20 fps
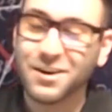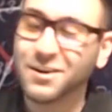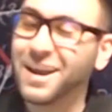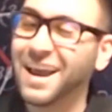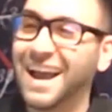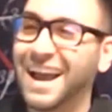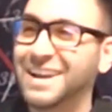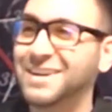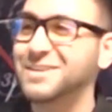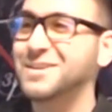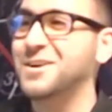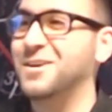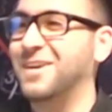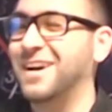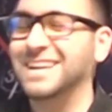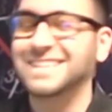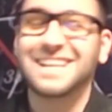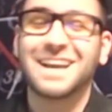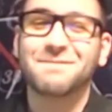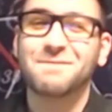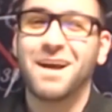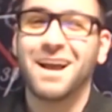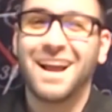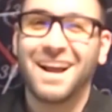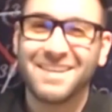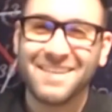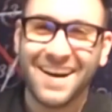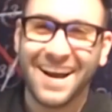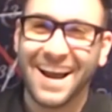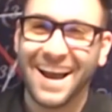Okay, I don't know, because I'm
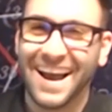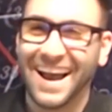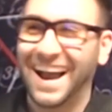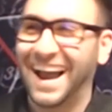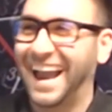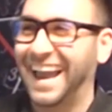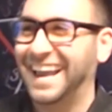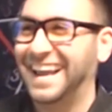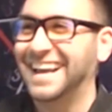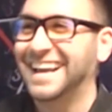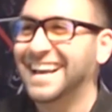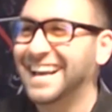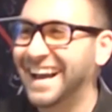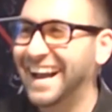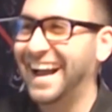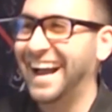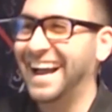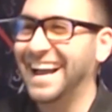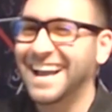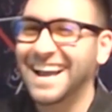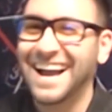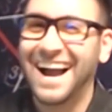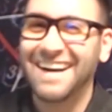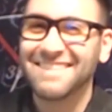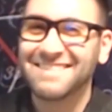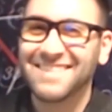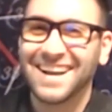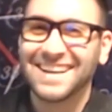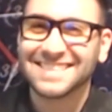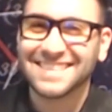not
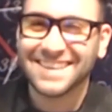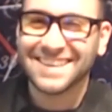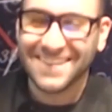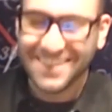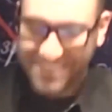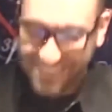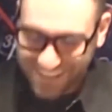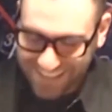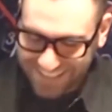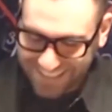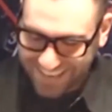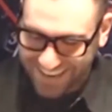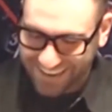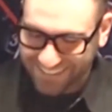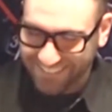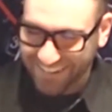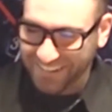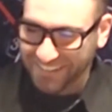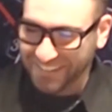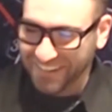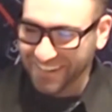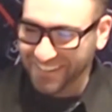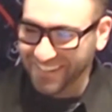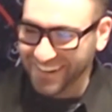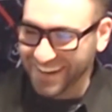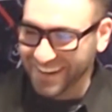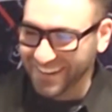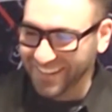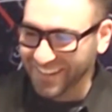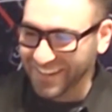I'm not sure if that's
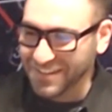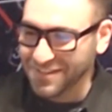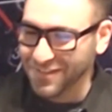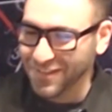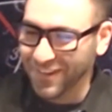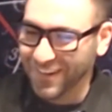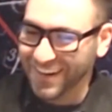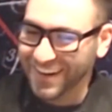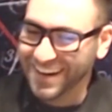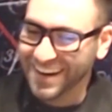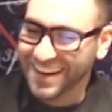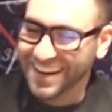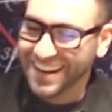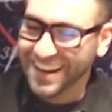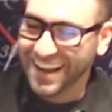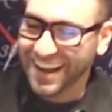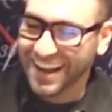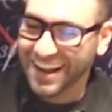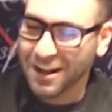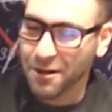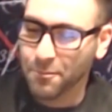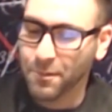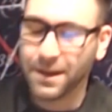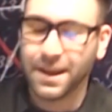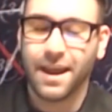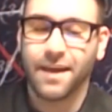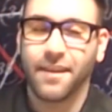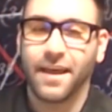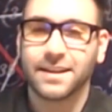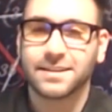what you're looking for.
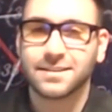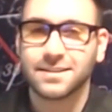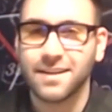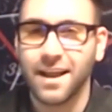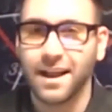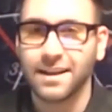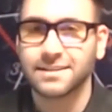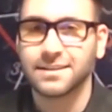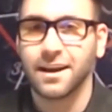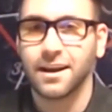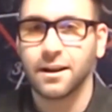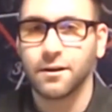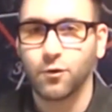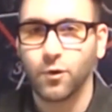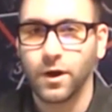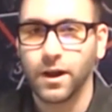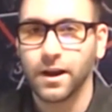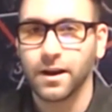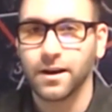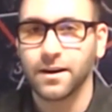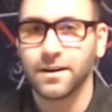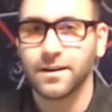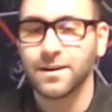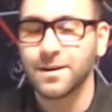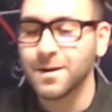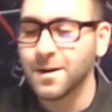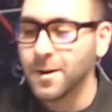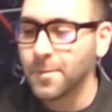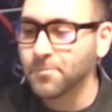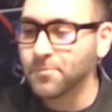But yeah, that's kind of
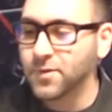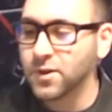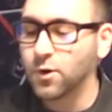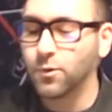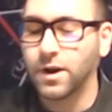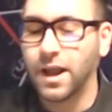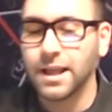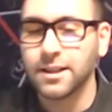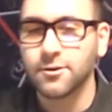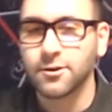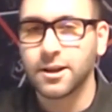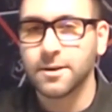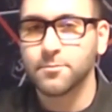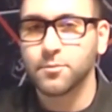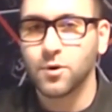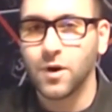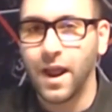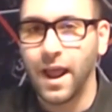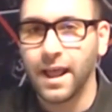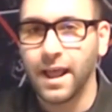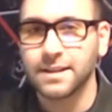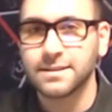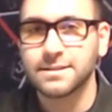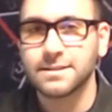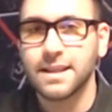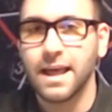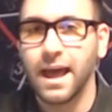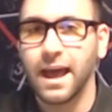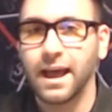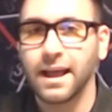where, when I look at
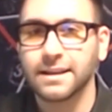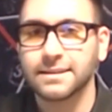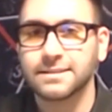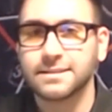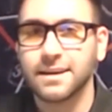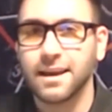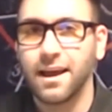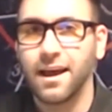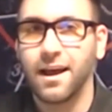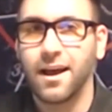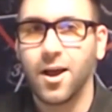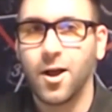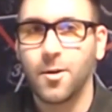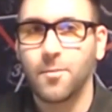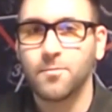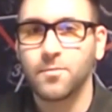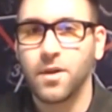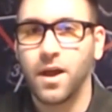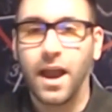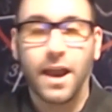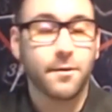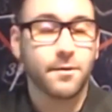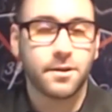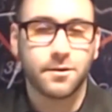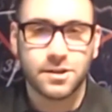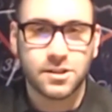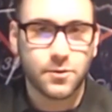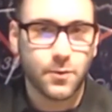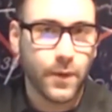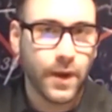brands that I
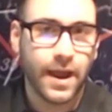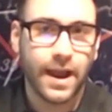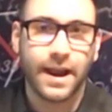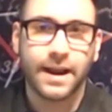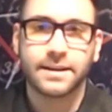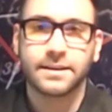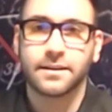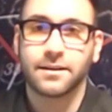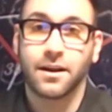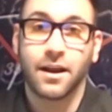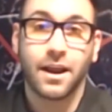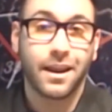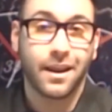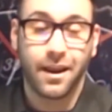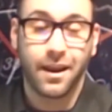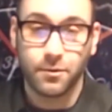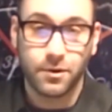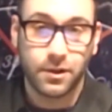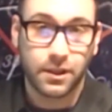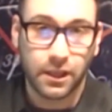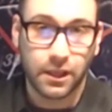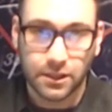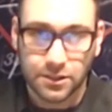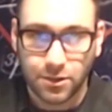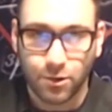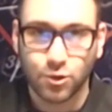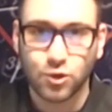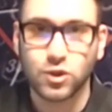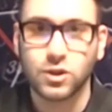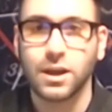really respect and I really
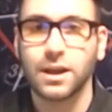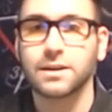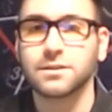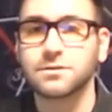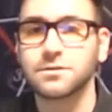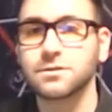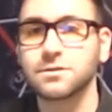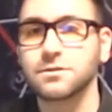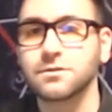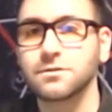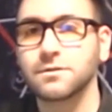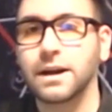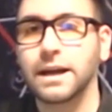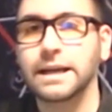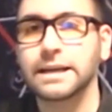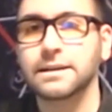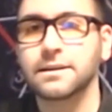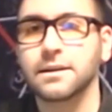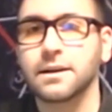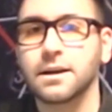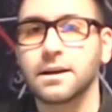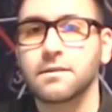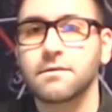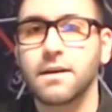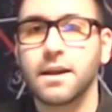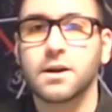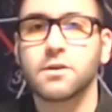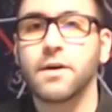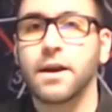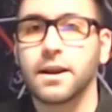associate to, right?
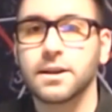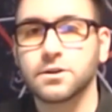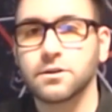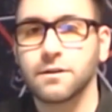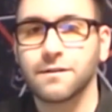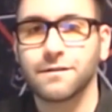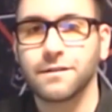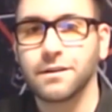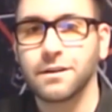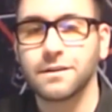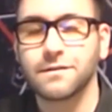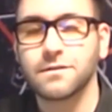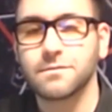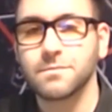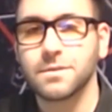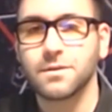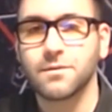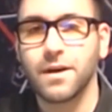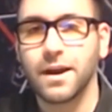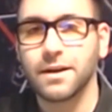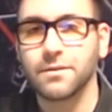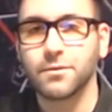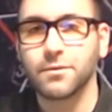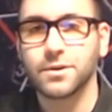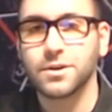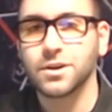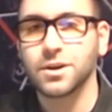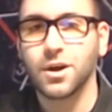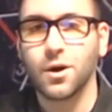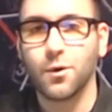They create a certain feeling for me, right?
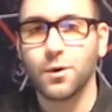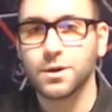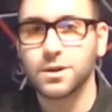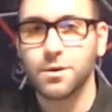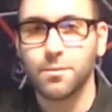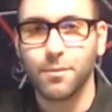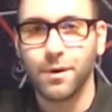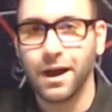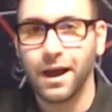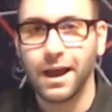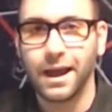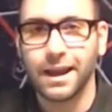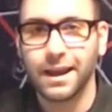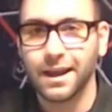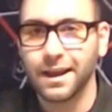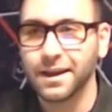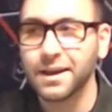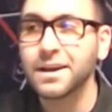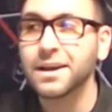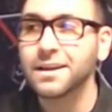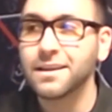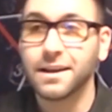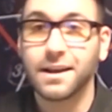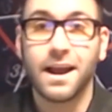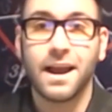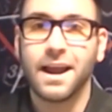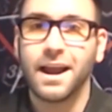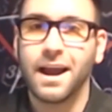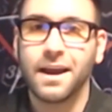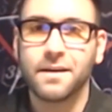When you go and you buy,
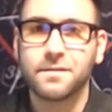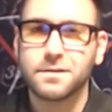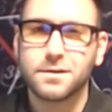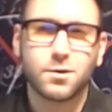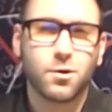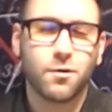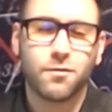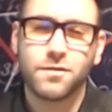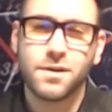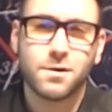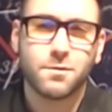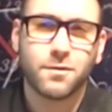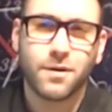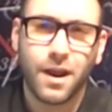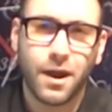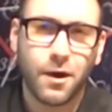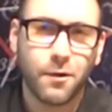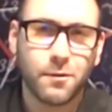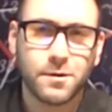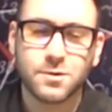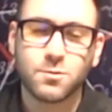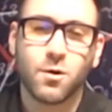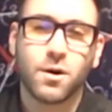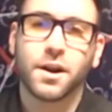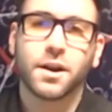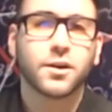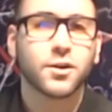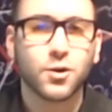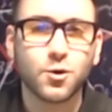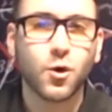like I had this whole thing where I always
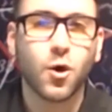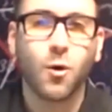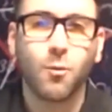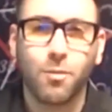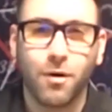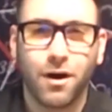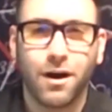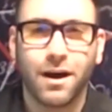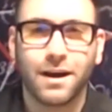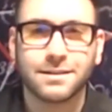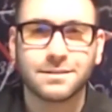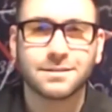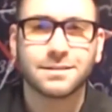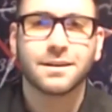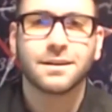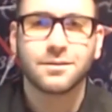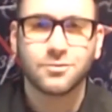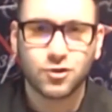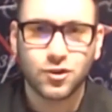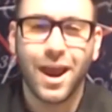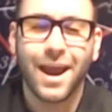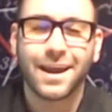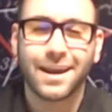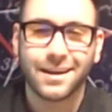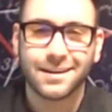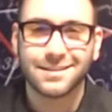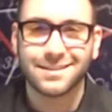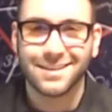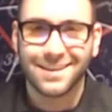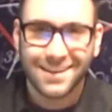wanted a Hugo Boss
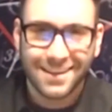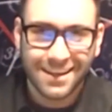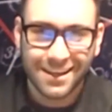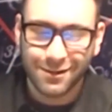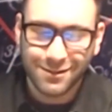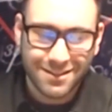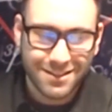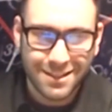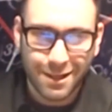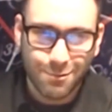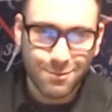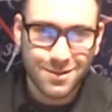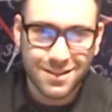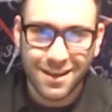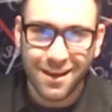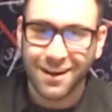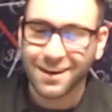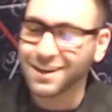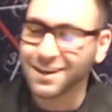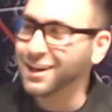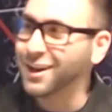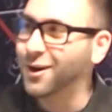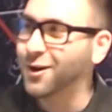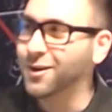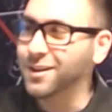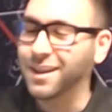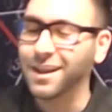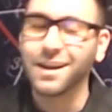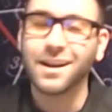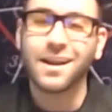jacket, since I was young,
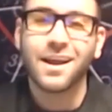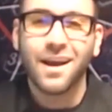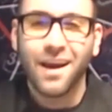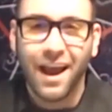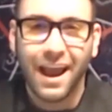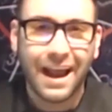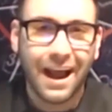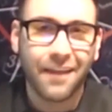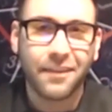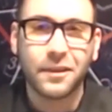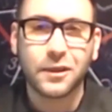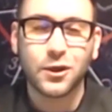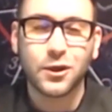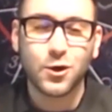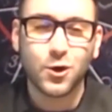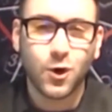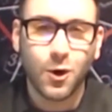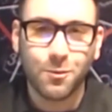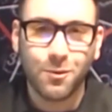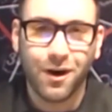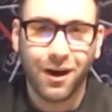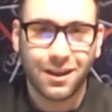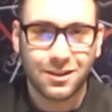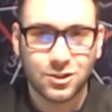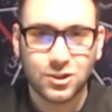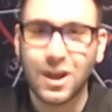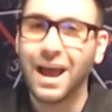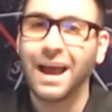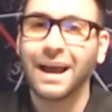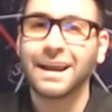and then I got the Hugo
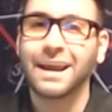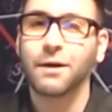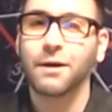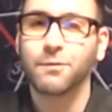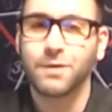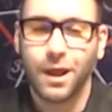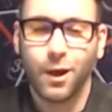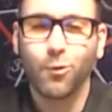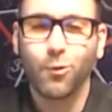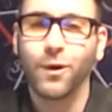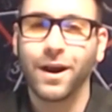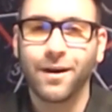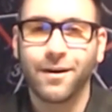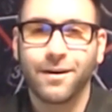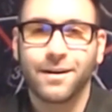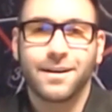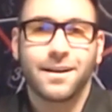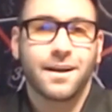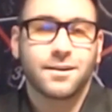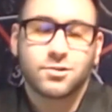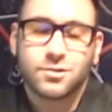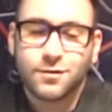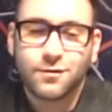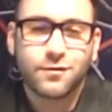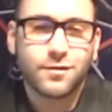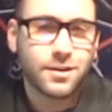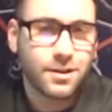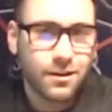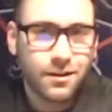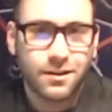Boss jacket. When I wear it, I
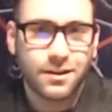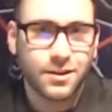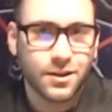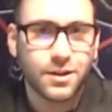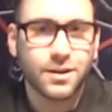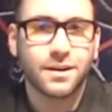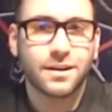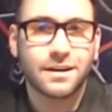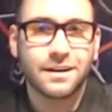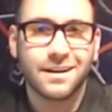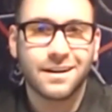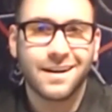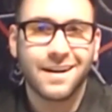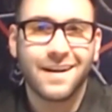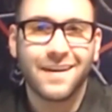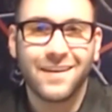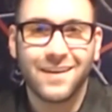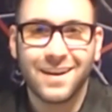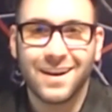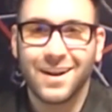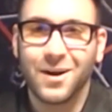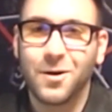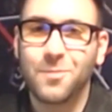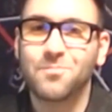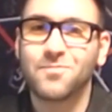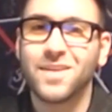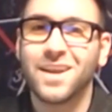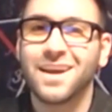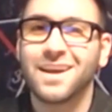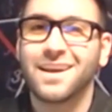just feel good,
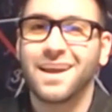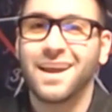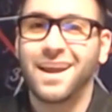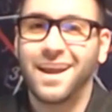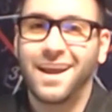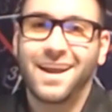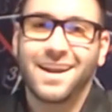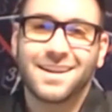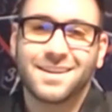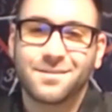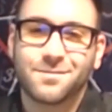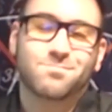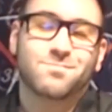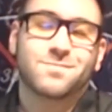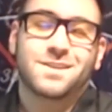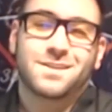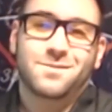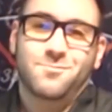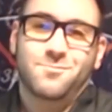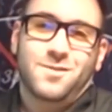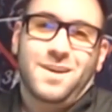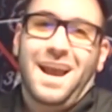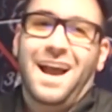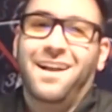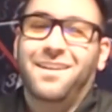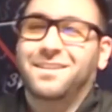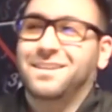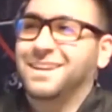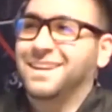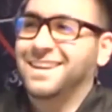and in
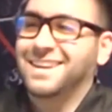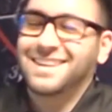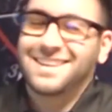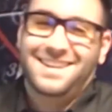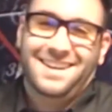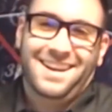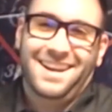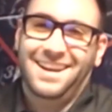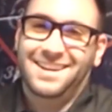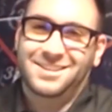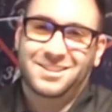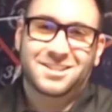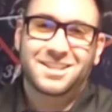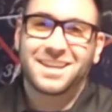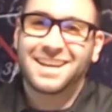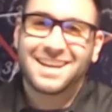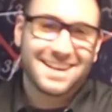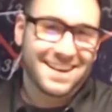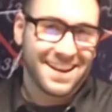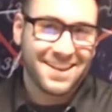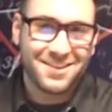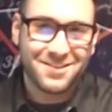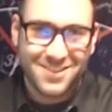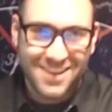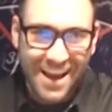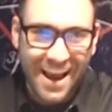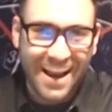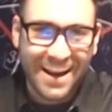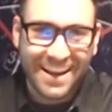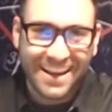reality, it's just like any other
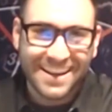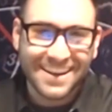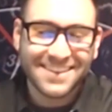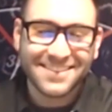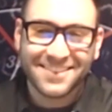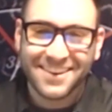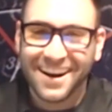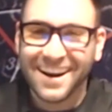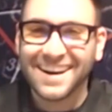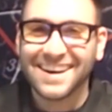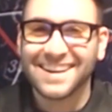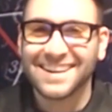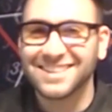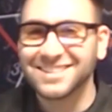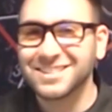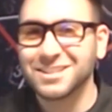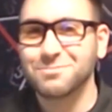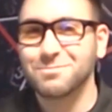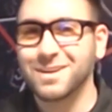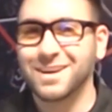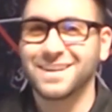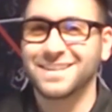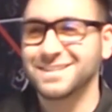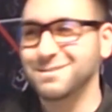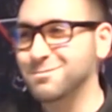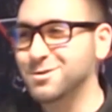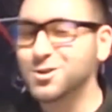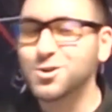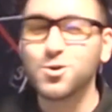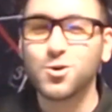jacket, right? Just
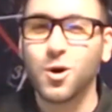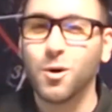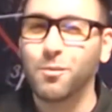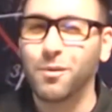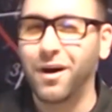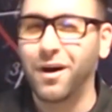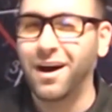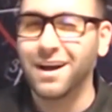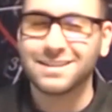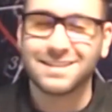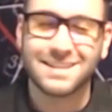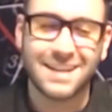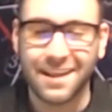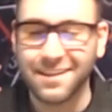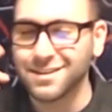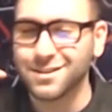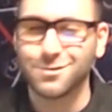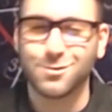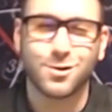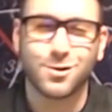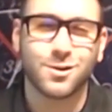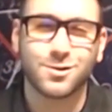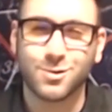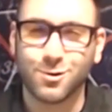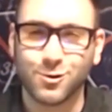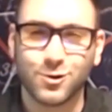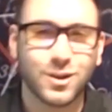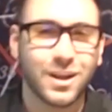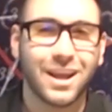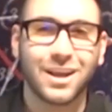because it was Hugo Boss and I had this
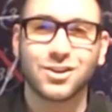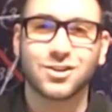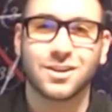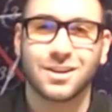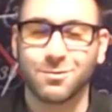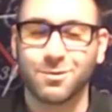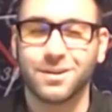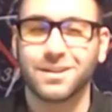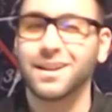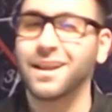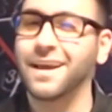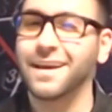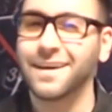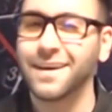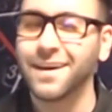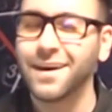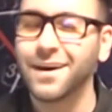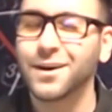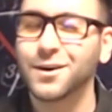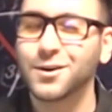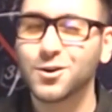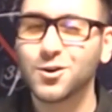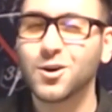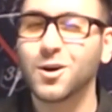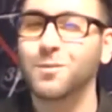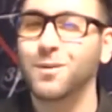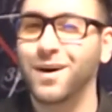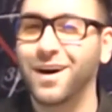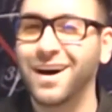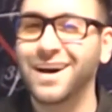association with like
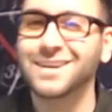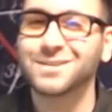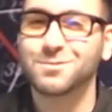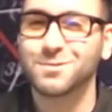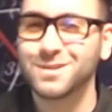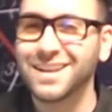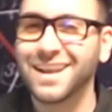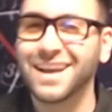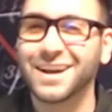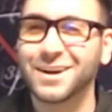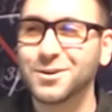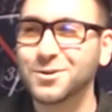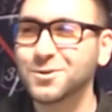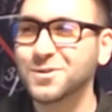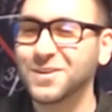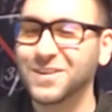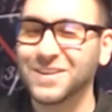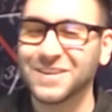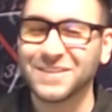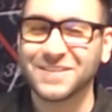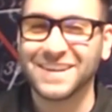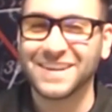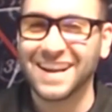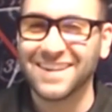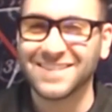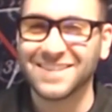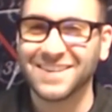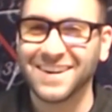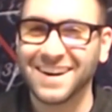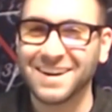Hugo Boss was like cool or
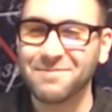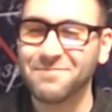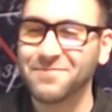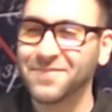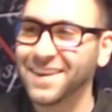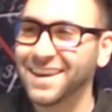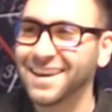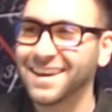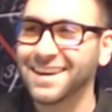whatever, right?